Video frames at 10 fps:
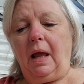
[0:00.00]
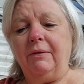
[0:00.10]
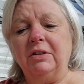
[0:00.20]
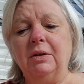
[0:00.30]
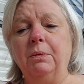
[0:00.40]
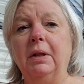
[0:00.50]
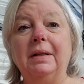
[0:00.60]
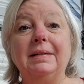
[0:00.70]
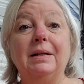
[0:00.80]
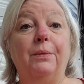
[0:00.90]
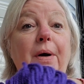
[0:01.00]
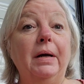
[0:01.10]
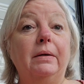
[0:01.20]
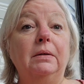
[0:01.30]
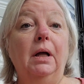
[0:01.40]
I haven't done one of these in a
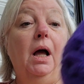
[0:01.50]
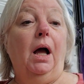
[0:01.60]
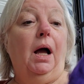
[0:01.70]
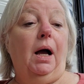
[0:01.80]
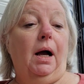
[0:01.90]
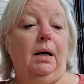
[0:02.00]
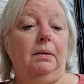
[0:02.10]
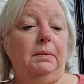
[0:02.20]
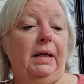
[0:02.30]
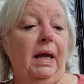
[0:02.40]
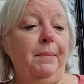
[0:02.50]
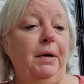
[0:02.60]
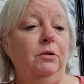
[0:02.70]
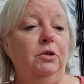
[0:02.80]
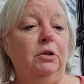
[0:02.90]
while. Um, I came
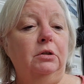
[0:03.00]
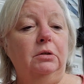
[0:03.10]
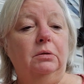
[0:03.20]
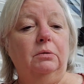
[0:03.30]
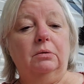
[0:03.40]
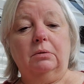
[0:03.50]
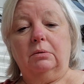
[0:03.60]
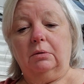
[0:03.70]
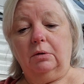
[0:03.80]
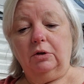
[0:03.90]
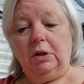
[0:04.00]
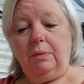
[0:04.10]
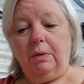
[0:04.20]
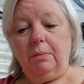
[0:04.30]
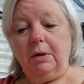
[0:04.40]
out to
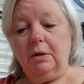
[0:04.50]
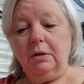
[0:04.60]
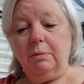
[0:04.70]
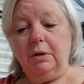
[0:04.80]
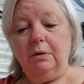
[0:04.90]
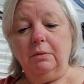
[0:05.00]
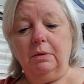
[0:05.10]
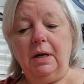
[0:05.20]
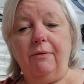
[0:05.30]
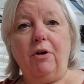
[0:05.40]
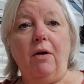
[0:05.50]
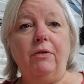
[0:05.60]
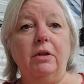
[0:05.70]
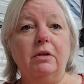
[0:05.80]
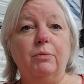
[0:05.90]
crochet with my husband and have
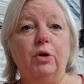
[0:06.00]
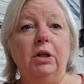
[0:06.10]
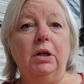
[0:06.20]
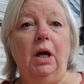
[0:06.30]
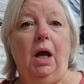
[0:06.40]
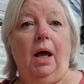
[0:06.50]
coffee this morning.